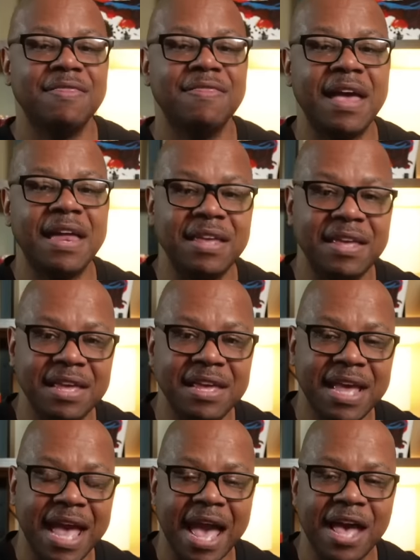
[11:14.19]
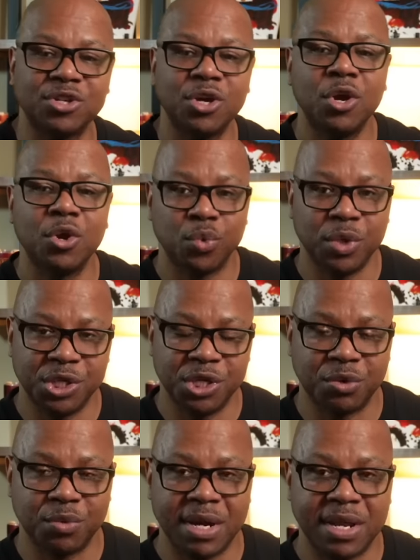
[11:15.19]
that he has
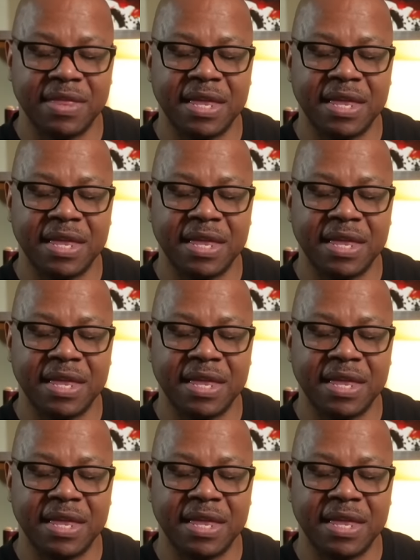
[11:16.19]
regenerated,